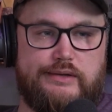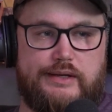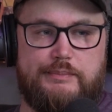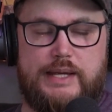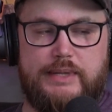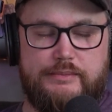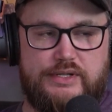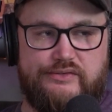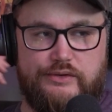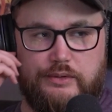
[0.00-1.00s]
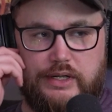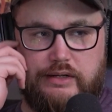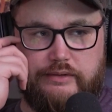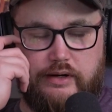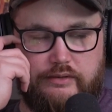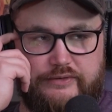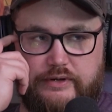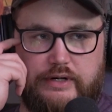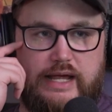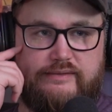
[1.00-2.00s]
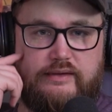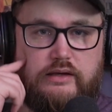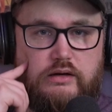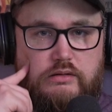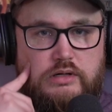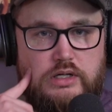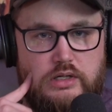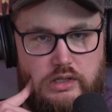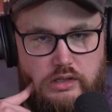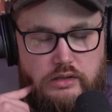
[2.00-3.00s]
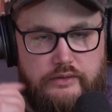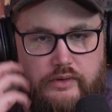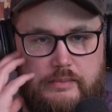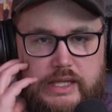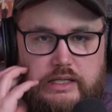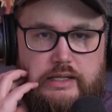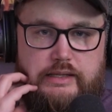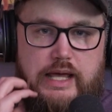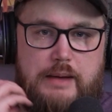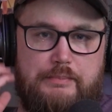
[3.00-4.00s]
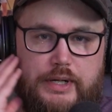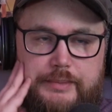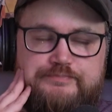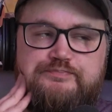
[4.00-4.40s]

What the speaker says: Like, maybe I'm just doing it wrong for SEO or something like that, but